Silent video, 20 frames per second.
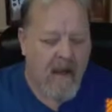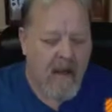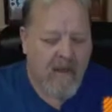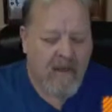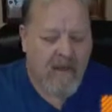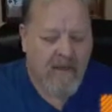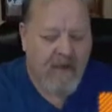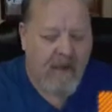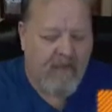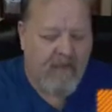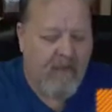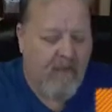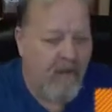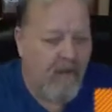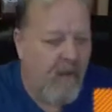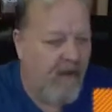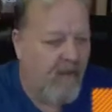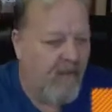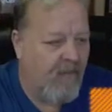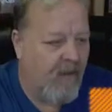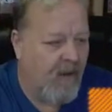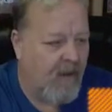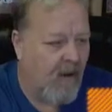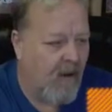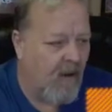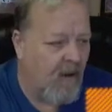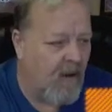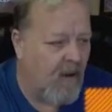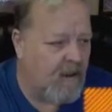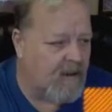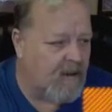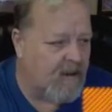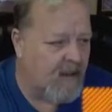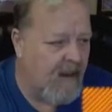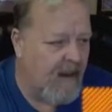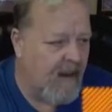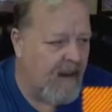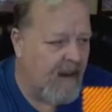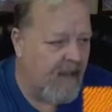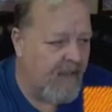shuffle of the cards,
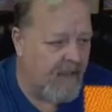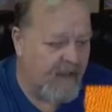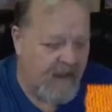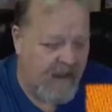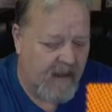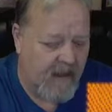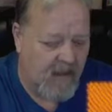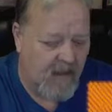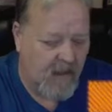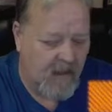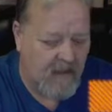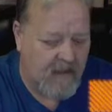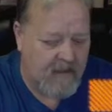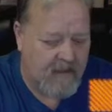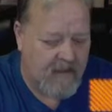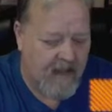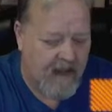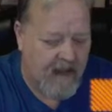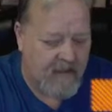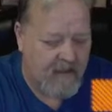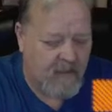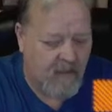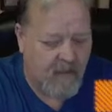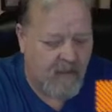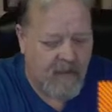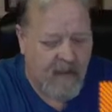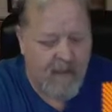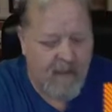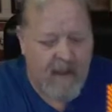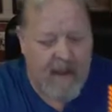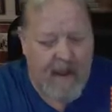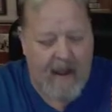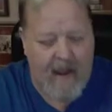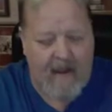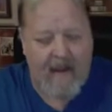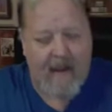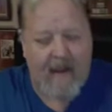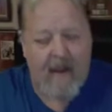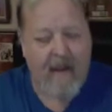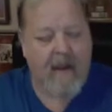and everything coincides with a
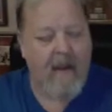bag,